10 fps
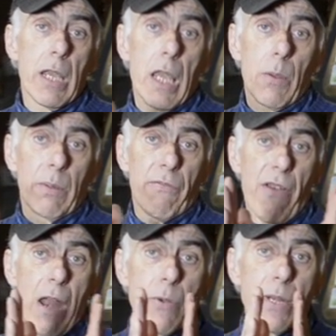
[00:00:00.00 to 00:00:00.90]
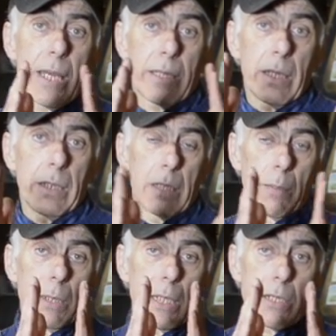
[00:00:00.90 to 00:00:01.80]
It will vary that a little
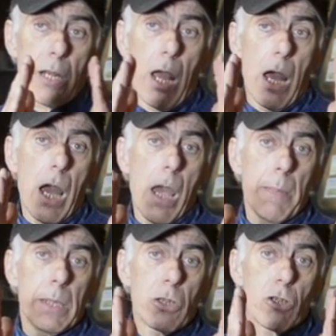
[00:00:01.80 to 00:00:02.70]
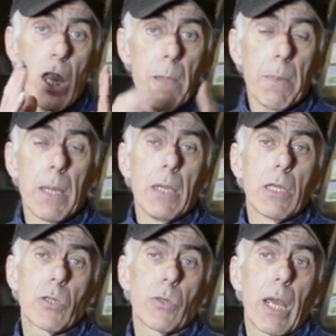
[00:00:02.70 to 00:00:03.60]
bit in time and in shape
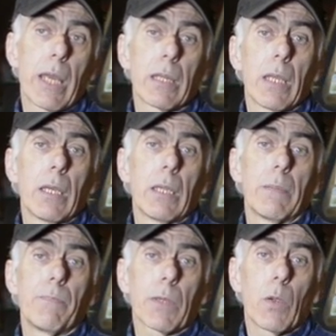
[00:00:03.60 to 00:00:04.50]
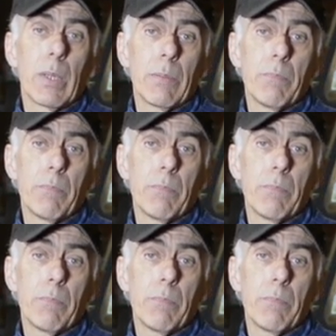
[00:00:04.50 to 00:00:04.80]
so that we